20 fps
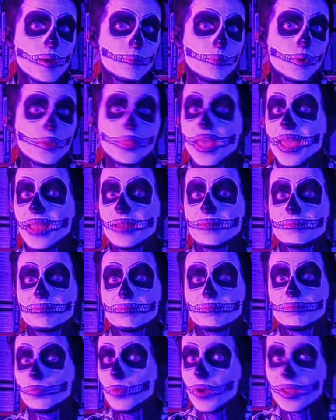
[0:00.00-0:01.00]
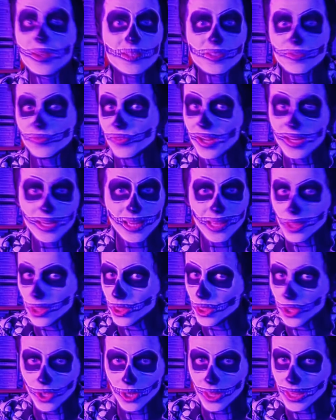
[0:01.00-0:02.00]
but then when has Friday the
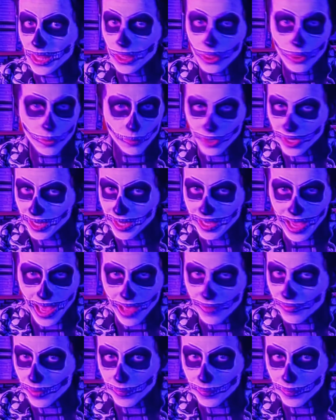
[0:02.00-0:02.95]
13th really ever